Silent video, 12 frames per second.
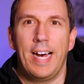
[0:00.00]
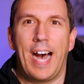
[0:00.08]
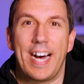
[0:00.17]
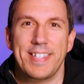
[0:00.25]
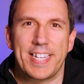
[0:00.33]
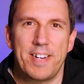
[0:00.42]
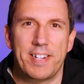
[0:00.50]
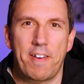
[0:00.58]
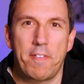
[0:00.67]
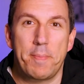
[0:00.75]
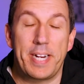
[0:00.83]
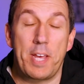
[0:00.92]
How's it going,
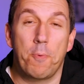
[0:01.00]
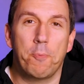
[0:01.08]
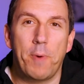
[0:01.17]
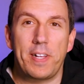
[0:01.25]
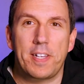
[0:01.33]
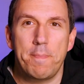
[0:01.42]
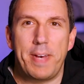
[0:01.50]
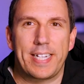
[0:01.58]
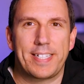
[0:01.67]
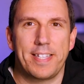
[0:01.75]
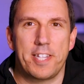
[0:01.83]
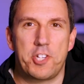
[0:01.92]
everybody? Welcome
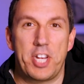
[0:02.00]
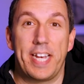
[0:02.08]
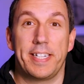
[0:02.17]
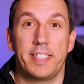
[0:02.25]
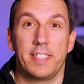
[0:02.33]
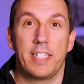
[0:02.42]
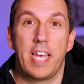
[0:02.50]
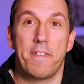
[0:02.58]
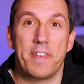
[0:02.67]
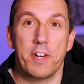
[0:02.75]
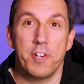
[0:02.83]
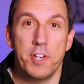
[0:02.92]
back to the channel.
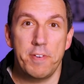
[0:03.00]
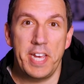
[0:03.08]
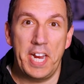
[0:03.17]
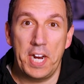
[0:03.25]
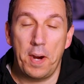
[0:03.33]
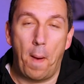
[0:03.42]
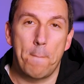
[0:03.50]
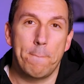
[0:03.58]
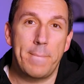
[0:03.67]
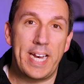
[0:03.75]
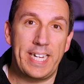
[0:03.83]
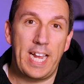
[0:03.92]
If you're new here,
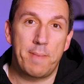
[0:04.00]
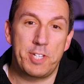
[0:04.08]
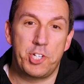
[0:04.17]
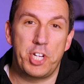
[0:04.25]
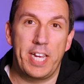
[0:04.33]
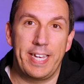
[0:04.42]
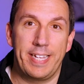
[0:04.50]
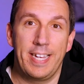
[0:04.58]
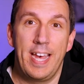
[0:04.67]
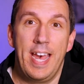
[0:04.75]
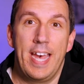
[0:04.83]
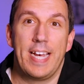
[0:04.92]
my name is Jay,
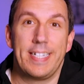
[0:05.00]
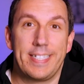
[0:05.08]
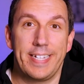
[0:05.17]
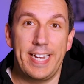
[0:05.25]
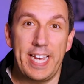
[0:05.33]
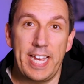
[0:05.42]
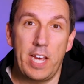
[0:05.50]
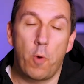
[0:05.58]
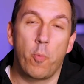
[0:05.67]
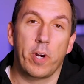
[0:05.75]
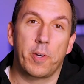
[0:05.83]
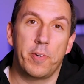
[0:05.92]
and today
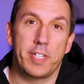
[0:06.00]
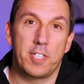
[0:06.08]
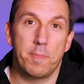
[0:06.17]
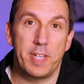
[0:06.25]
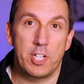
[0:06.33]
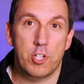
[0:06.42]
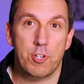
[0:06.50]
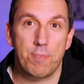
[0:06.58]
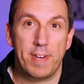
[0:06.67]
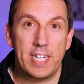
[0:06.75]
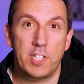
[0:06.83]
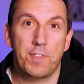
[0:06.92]
we're going to be
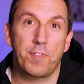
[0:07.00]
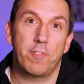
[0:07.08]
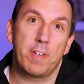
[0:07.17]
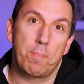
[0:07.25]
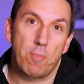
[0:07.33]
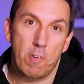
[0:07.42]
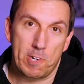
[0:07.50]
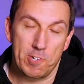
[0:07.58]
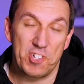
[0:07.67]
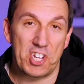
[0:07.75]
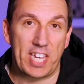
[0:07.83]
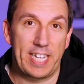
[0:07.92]
transferring
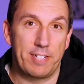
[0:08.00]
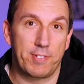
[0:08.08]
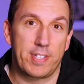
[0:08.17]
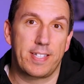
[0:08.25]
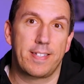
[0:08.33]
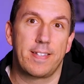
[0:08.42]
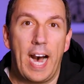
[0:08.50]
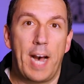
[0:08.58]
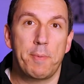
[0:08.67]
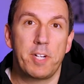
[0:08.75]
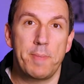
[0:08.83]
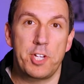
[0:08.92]
brokerage accounts.
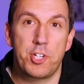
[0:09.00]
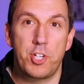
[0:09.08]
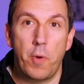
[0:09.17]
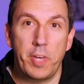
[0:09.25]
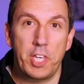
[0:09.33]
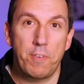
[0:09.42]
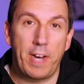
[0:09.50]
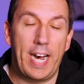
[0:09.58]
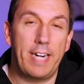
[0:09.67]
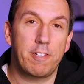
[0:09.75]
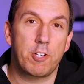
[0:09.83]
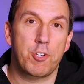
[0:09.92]
I'm going to be showing you
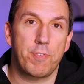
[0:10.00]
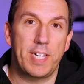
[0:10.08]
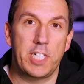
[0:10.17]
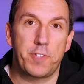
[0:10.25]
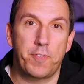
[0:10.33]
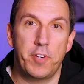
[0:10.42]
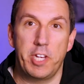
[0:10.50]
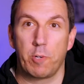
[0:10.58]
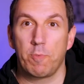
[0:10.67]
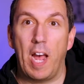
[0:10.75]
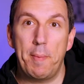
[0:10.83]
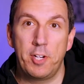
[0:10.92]
how to transfer your
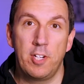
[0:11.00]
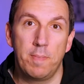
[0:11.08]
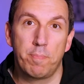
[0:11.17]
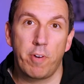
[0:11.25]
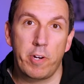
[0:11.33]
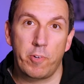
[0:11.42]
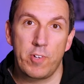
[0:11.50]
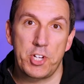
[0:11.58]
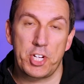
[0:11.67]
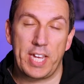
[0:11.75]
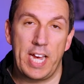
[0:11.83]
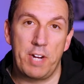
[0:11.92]
Robinhood brokerage
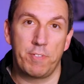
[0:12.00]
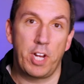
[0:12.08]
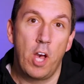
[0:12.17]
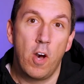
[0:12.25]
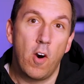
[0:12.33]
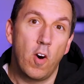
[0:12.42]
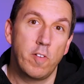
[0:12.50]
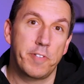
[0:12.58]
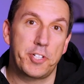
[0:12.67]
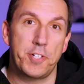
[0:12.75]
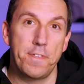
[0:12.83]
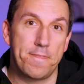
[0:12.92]
account
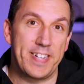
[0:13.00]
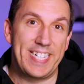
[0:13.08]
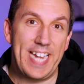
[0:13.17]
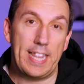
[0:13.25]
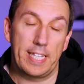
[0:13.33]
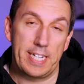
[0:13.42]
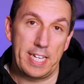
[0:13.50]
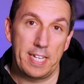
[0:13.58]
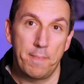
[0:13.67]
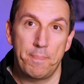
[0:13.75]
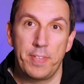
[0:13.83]
over to Fidelity,